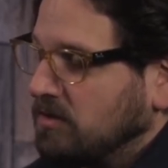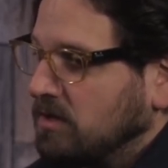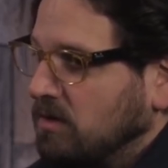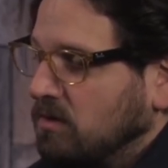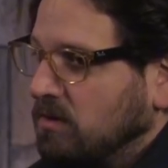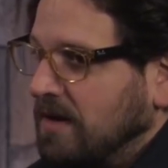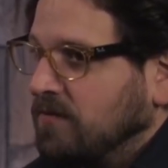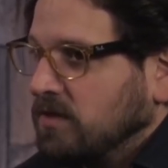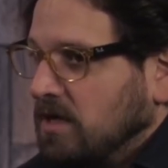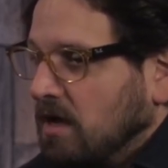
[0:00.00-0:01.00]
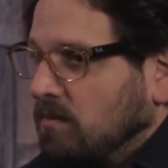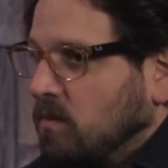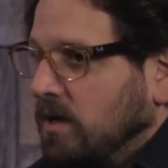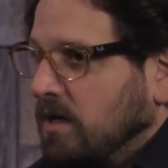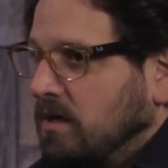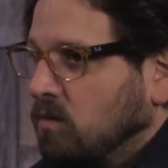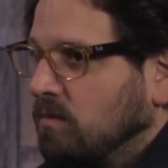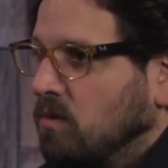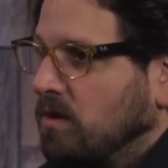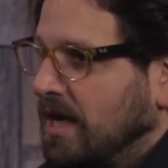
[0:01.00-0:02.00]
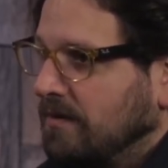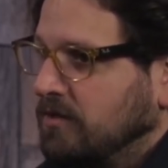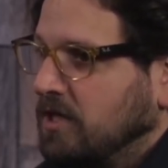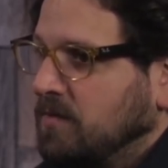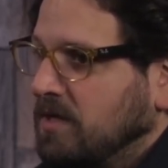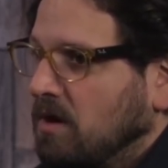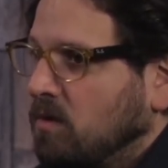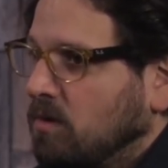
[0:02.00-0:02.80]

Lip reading: And so InfoSum, we were born out of GDPR